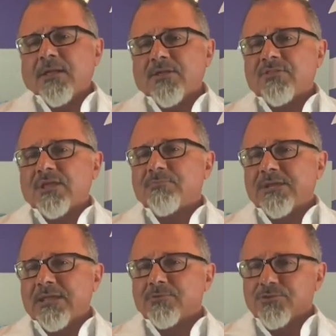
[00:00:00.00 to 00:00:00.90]
and then
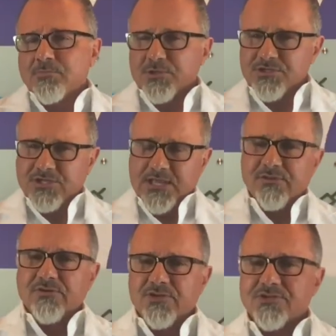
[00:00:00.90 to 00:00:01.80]
been able to put
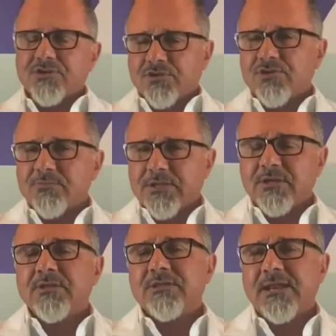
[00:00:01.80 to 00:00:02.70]
together this curcumin
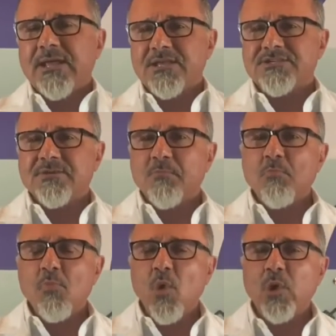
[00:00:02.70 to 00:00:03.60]
that has
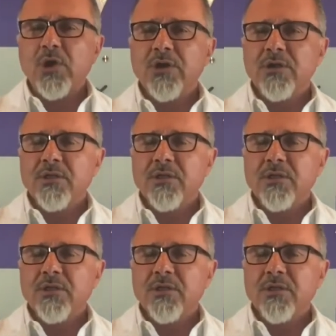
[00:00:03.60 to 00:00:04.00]
more